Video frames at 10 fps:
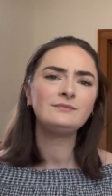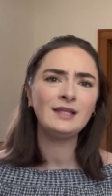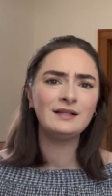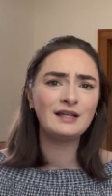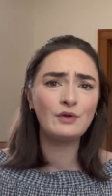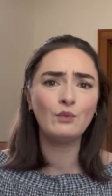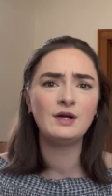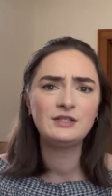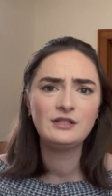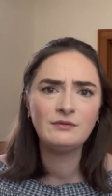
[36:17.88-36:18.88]
like
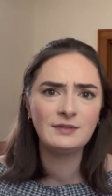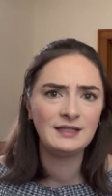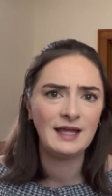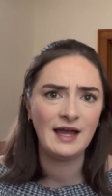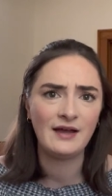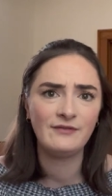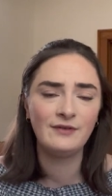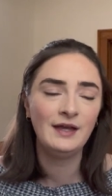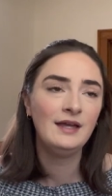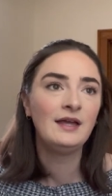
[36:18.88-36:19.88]
once you really have
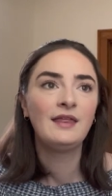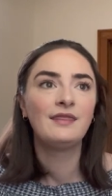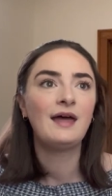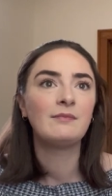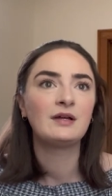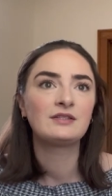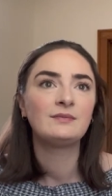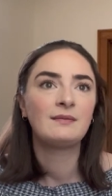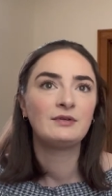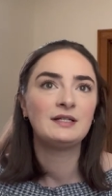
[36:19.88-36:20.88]
that muscle
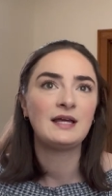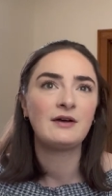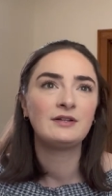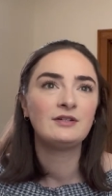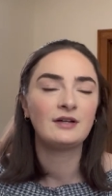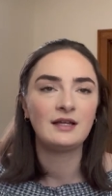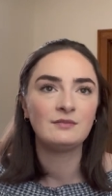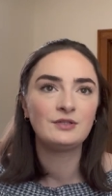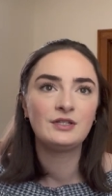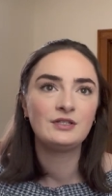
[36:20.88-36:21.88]
memory down and you're
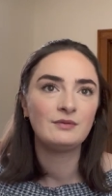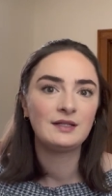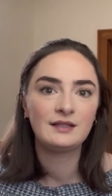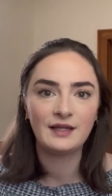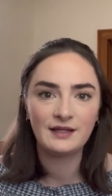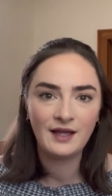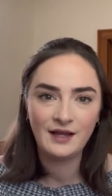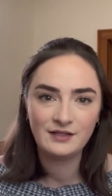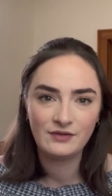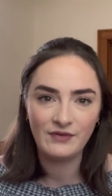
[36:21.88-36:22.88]
able to do it like
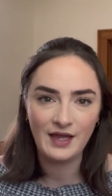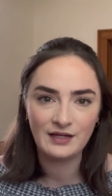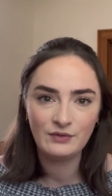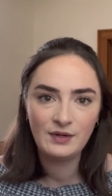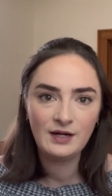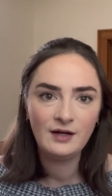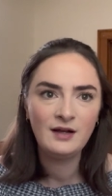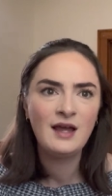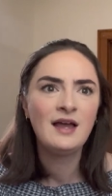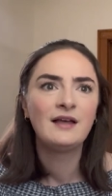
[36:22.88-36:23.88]
kind of anywhere,
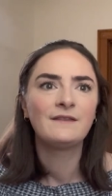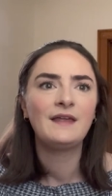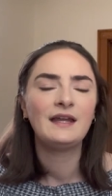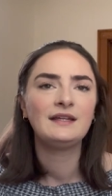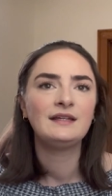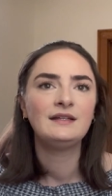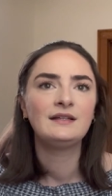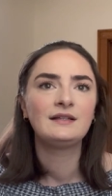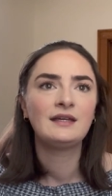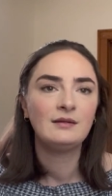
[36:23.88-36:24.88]
that
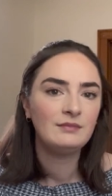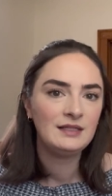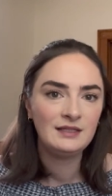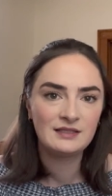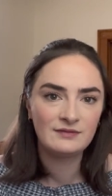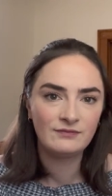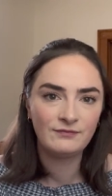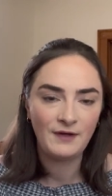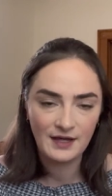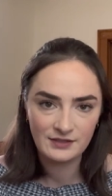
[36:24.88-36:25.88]
it can be
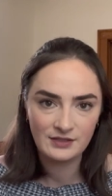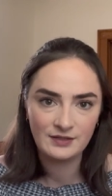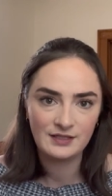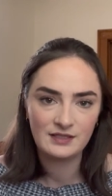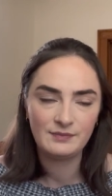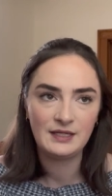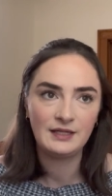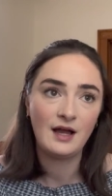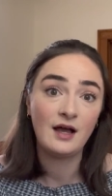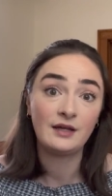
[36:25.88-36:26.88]
faster than spinning
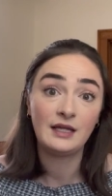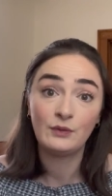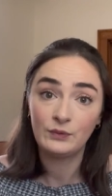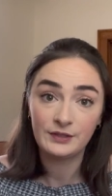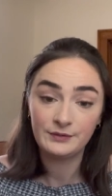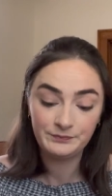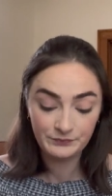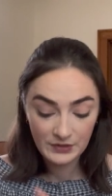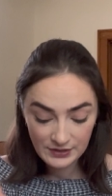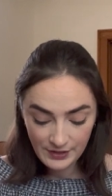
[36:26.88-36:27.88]
on a wheel.
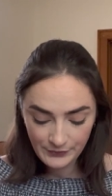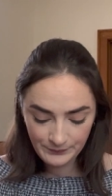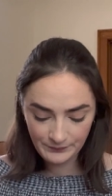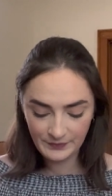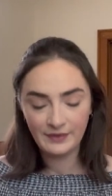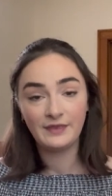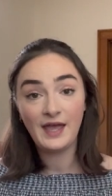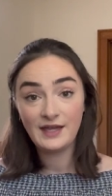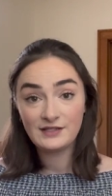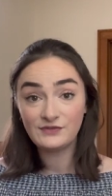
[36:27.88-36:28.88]
So
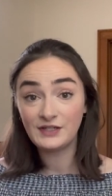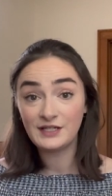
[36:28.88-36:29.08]
that is very